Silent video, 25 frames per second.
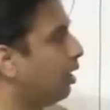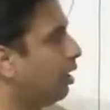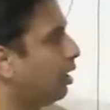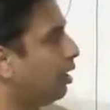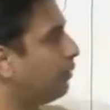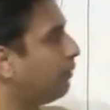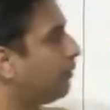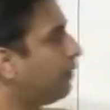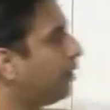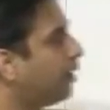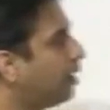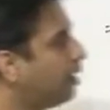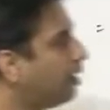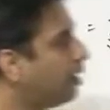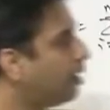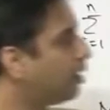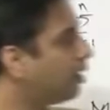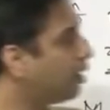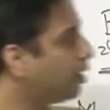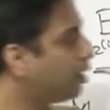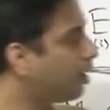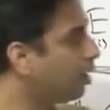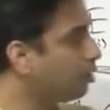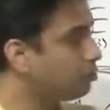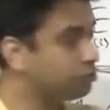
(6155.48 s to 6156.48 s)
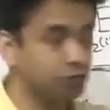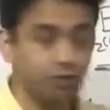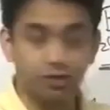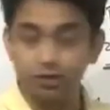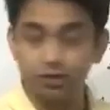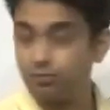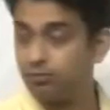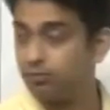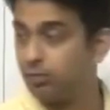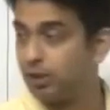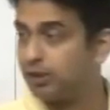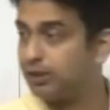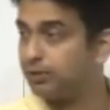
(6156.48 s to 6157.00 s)
uh, a, a
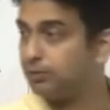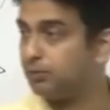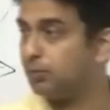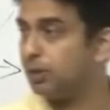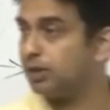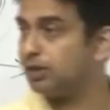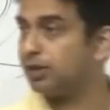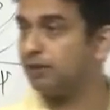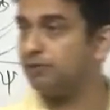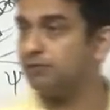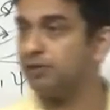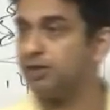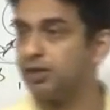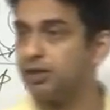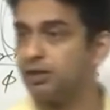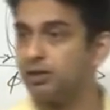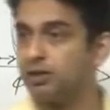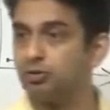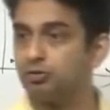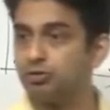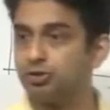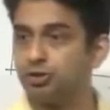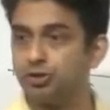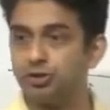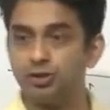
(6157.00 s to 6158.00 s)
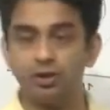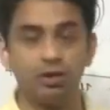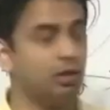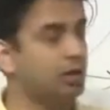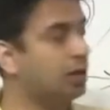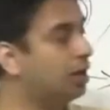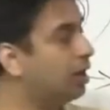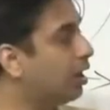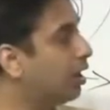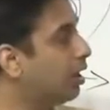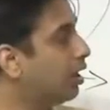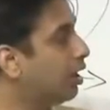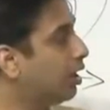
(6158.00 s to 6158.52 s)
Gaussian multi, multivariate Gaussian
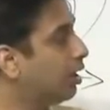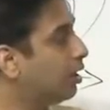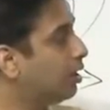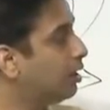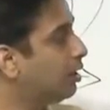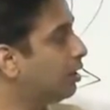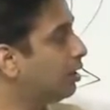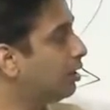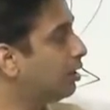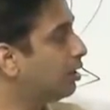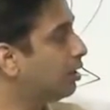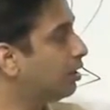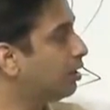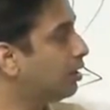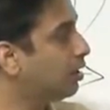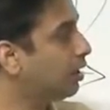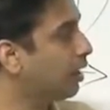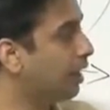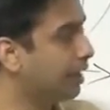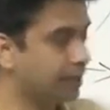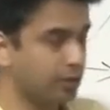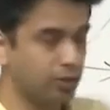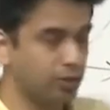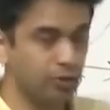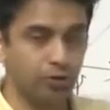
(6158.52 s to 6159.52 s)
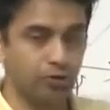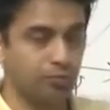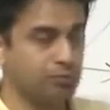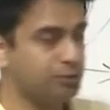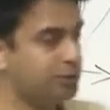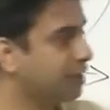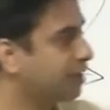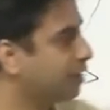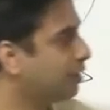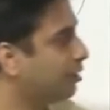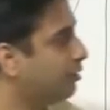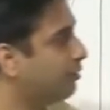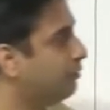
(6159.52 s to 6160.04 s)
uh, uh, likelihood
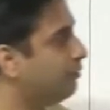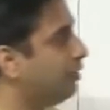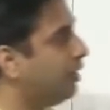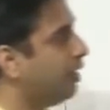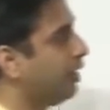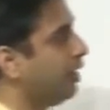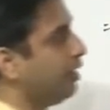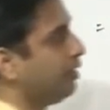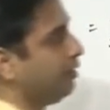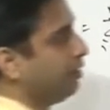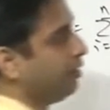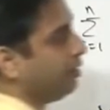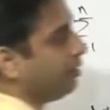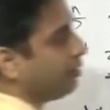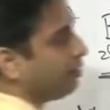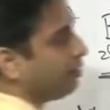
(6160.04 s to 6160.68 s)
objective, and